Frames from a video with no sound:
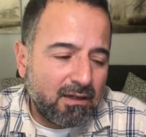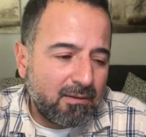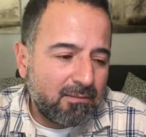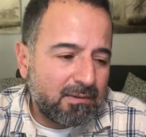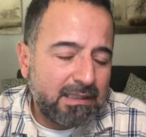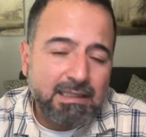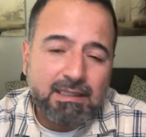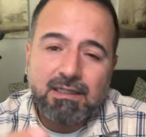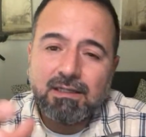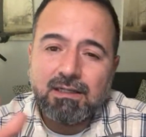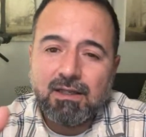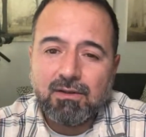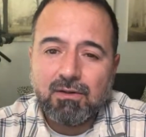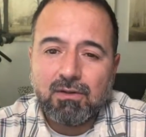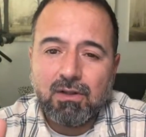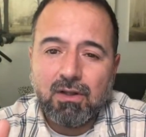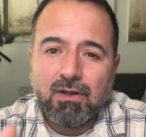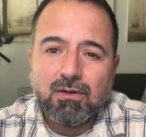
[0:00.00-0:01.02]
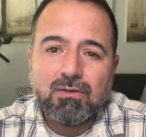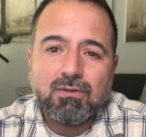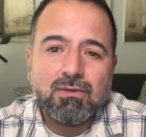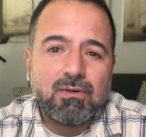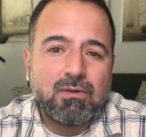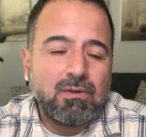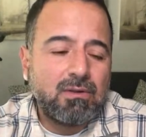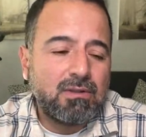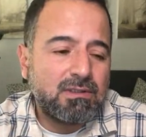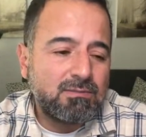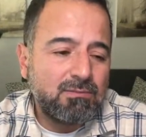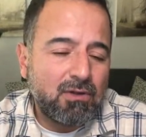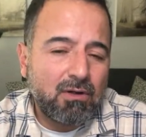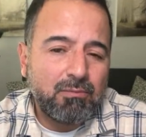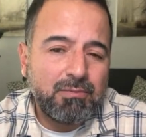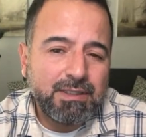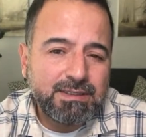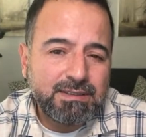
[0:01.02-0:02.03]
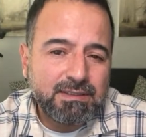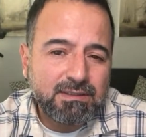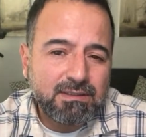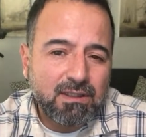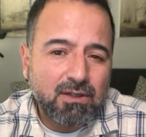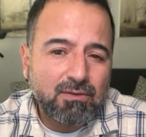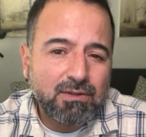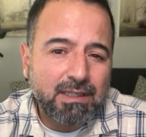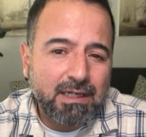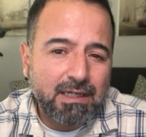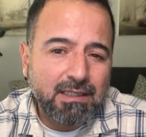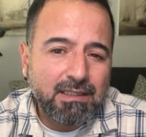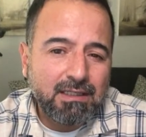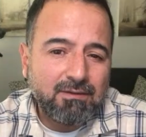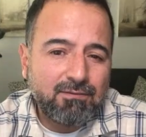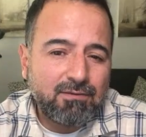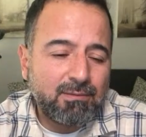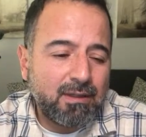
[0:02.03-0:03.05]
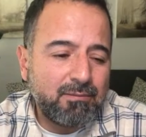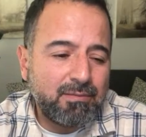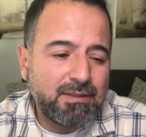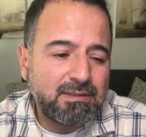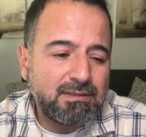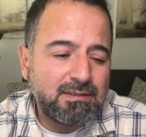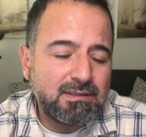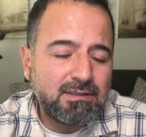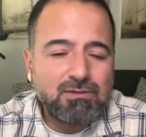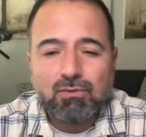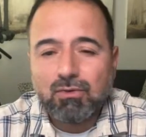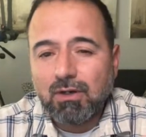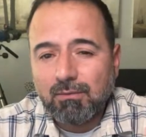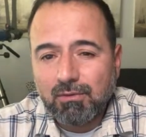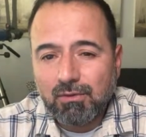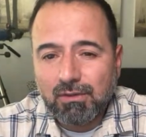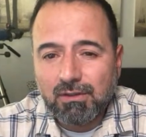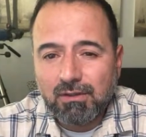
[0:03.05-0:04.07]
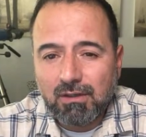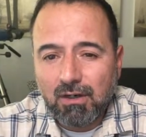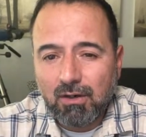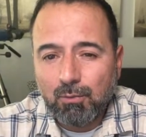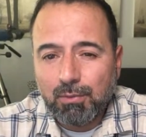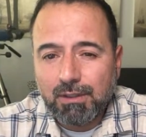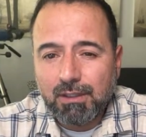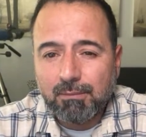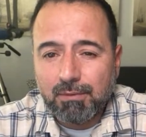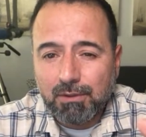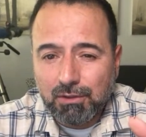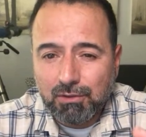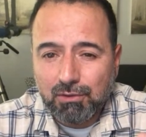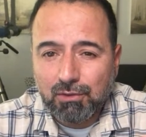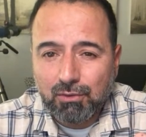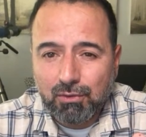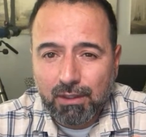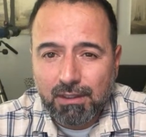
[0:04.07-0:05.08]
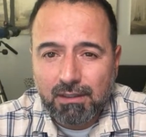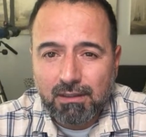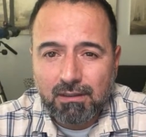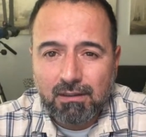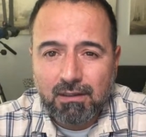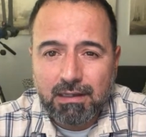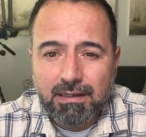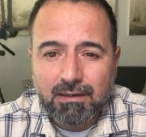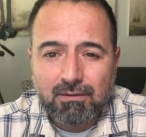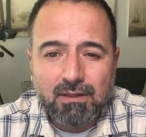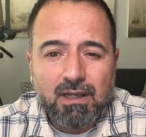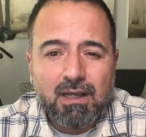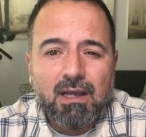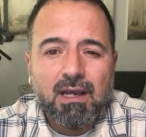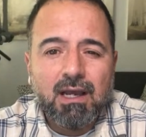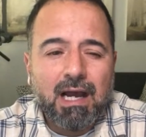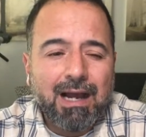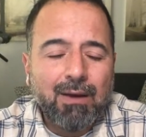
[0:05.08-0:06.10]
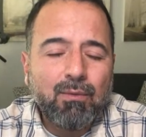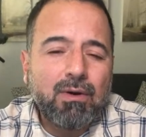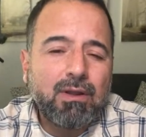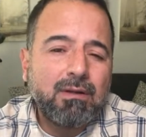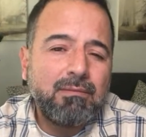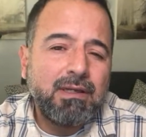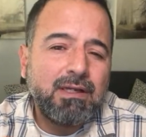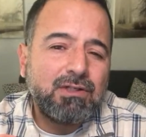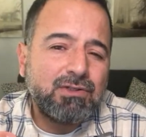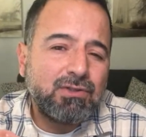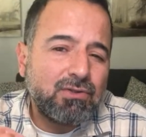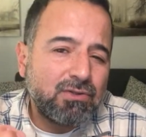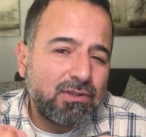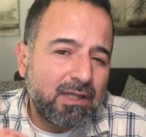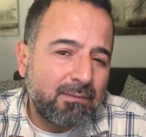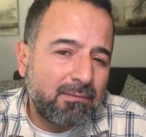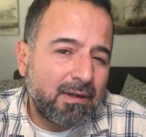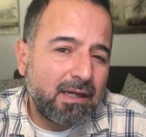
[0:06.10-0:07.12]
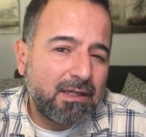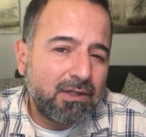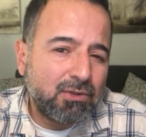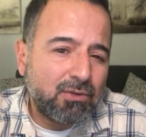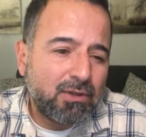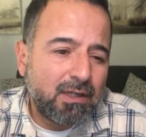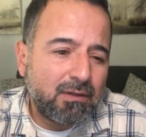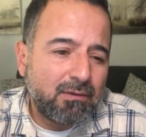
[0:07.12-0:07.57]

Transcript: get another loan or a small business loan that I need for my business, or I'm going to open up a new credit account, I want to make sure that my credit